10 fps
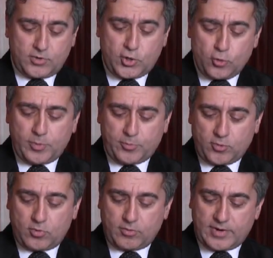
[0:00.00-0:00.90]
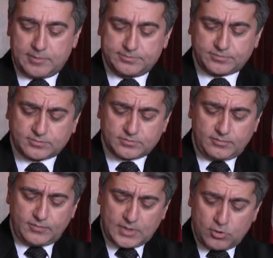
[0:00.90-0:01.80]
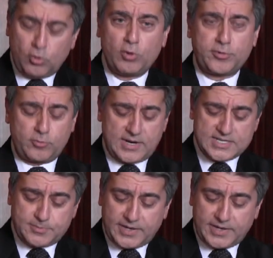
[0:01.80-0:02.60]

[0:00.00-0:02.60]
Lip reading: Cuba program, authorized